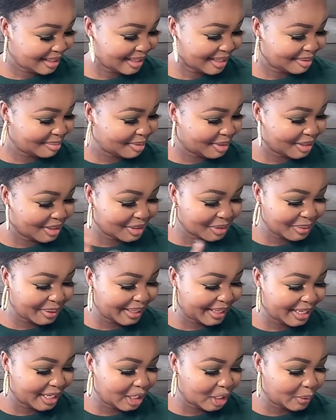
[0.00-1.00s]
I'm
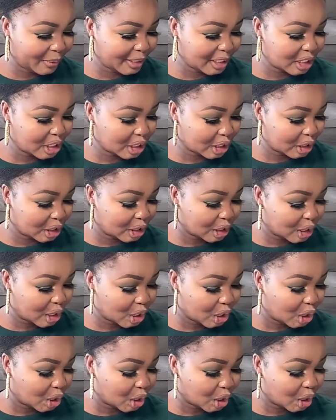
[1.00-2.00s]
quickly going to
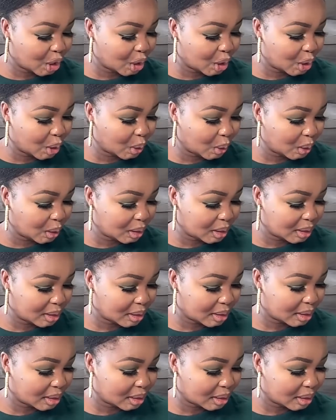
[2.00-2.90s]
Google